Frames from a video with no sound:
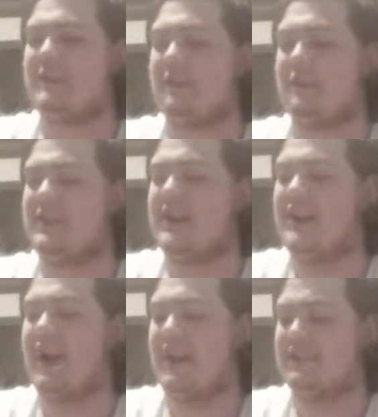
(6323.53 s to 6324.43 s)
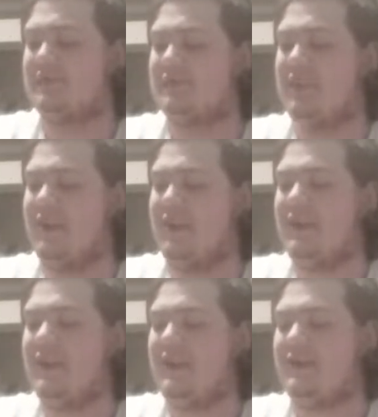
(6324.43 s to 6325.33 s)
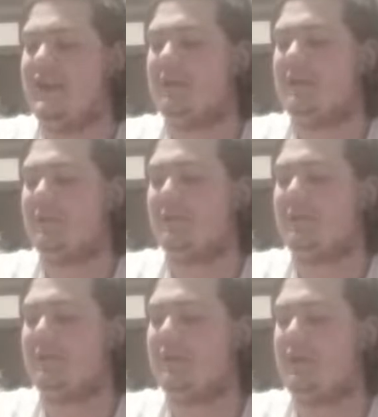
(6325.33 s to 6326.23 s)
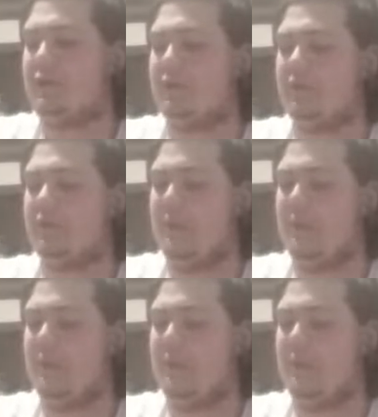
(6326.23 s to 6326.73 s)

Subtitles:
Hardy dies, but that would probably work for me.